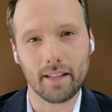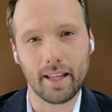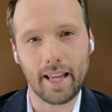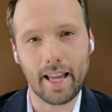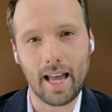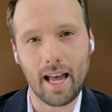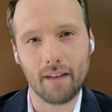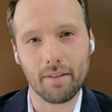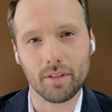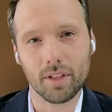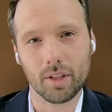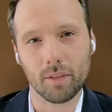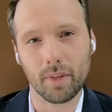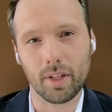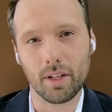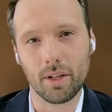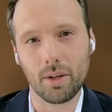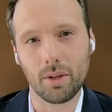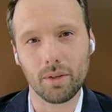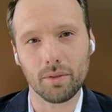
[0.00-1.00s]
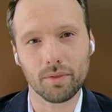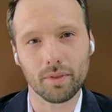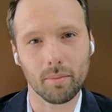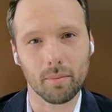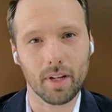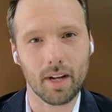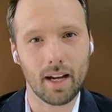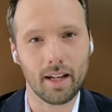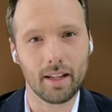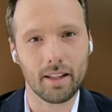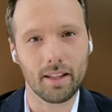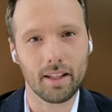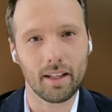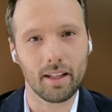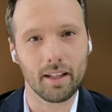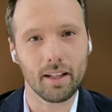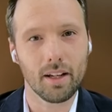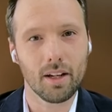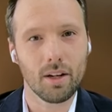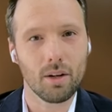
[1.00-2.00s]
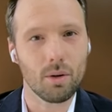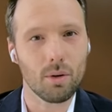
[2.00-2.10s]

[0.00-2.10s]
they have to renew from kind of the